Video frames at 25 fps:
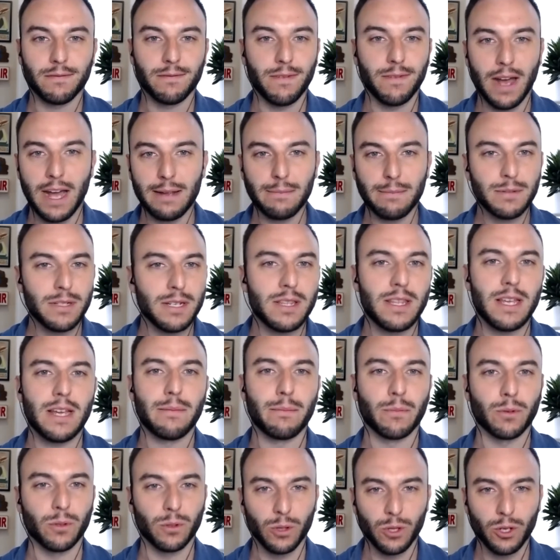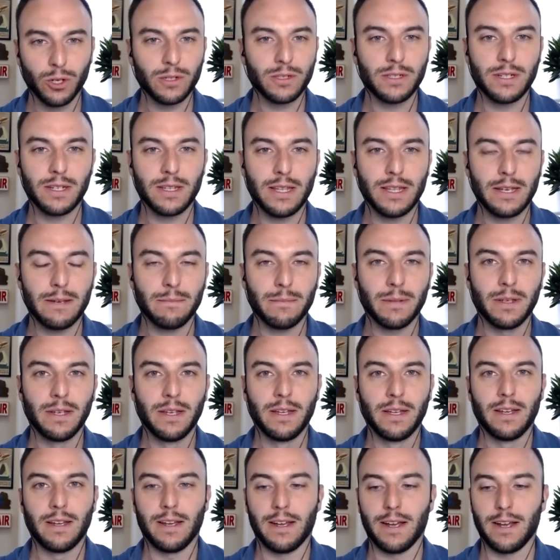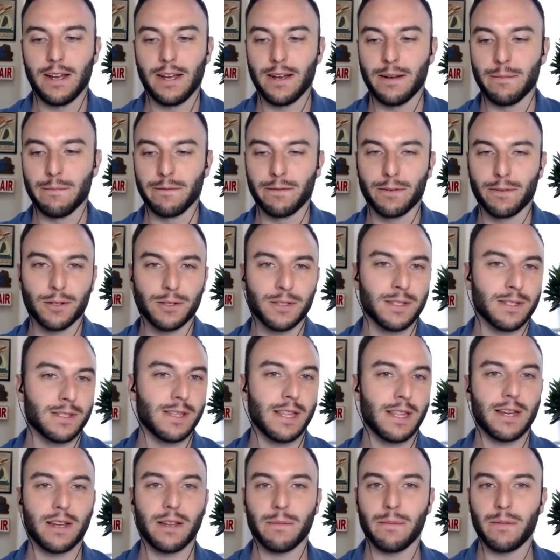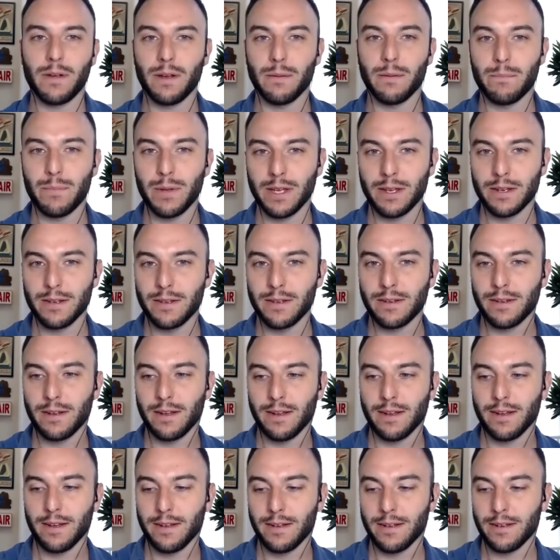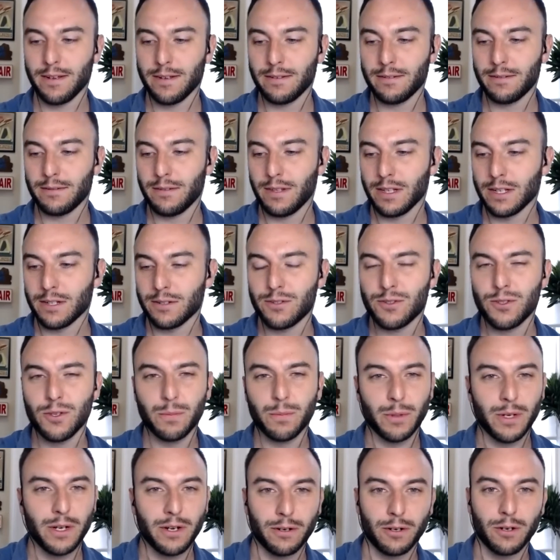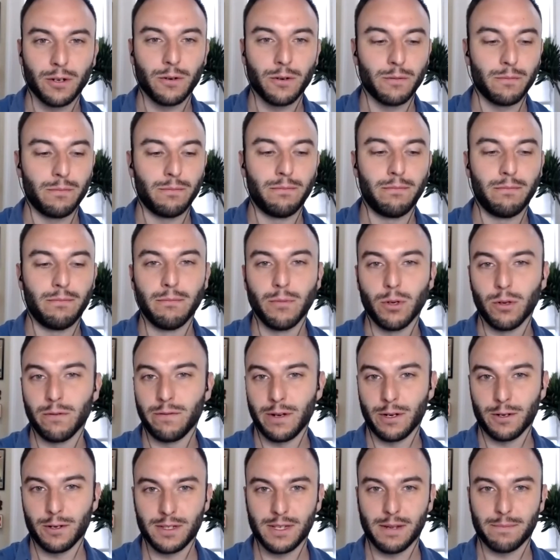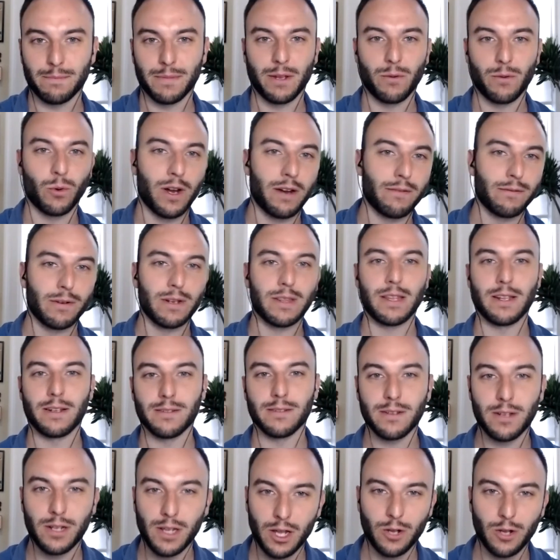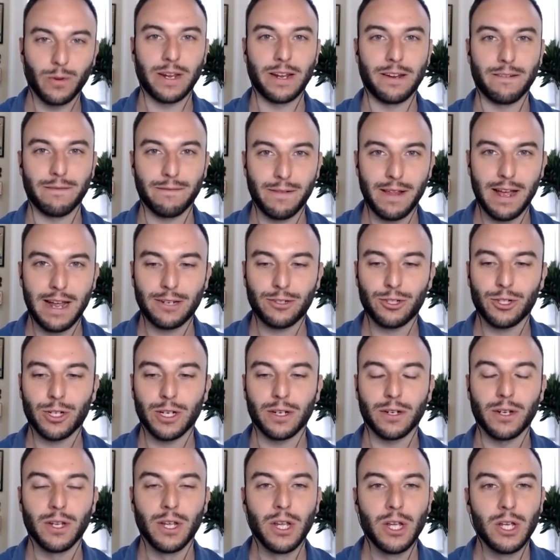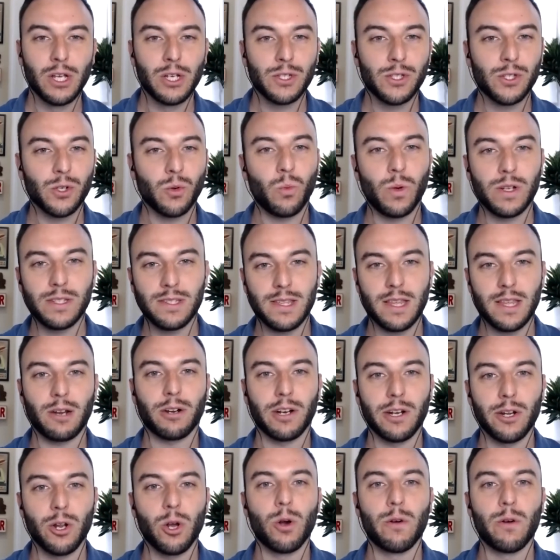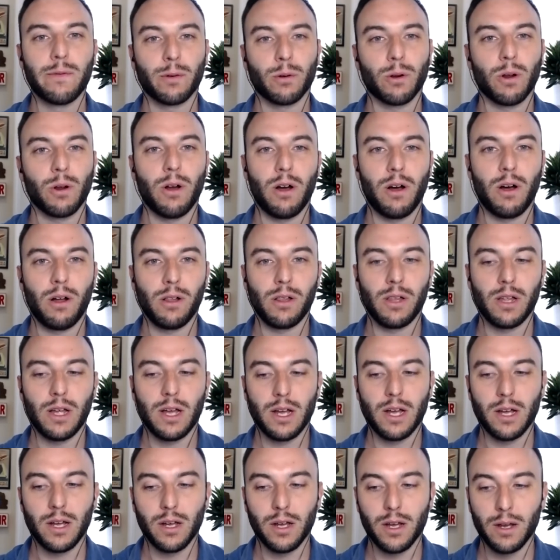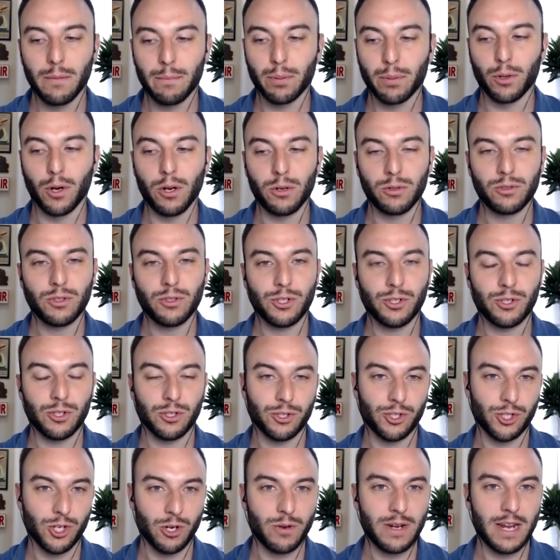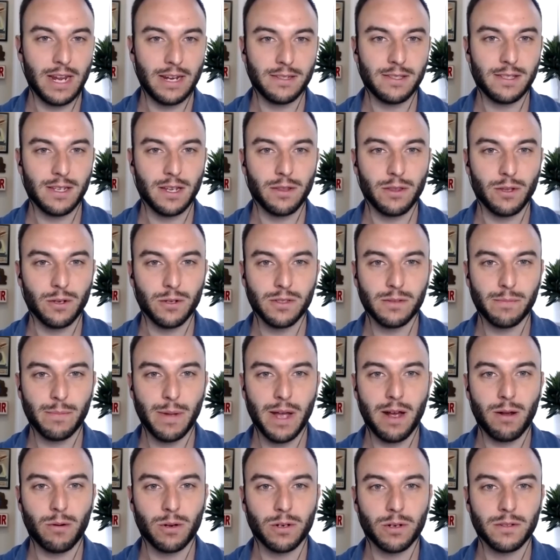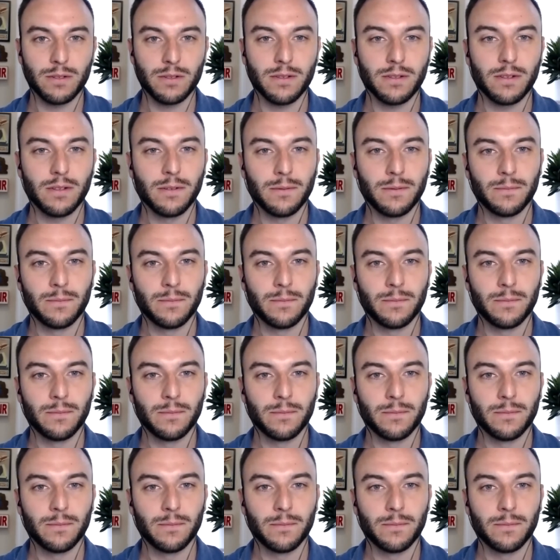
vibe to them or look to them um, versus like a, a big uh, like superhero movie or something where everything is glowing and flashing so was there an overall uh, approach to showcasing those powers